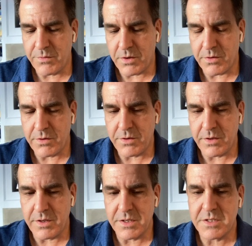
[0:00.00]

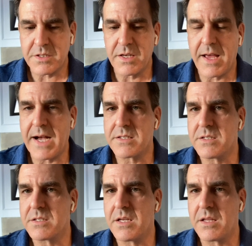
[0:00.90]
the existing
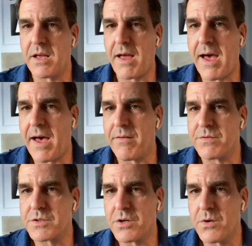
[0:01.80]
assets that they have.
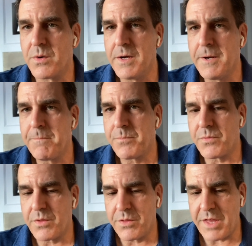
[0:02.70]
So
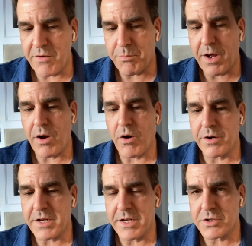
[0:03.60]
they've
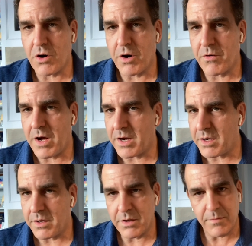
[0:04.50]
prioritized hard rock
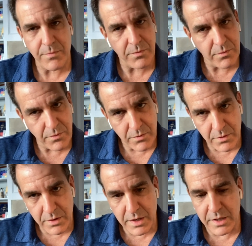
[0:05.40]

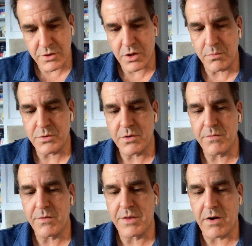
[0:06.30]
in terms
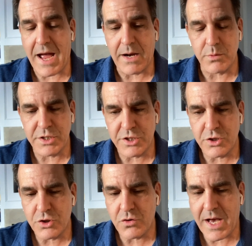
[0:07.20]
of their
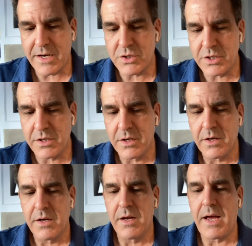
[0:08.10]
acquisition strategy,
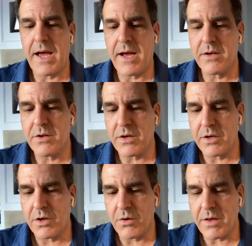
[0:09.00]
and
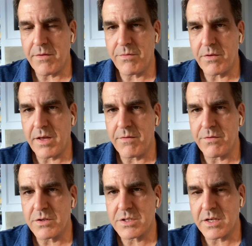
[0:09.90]
they've
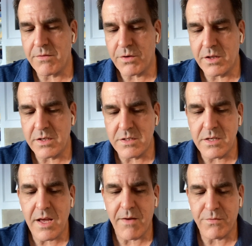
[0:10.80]
significantly
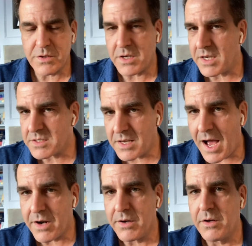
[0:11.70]
de-emphasized,
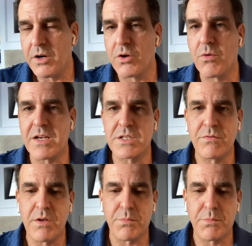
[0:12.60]
not aggressively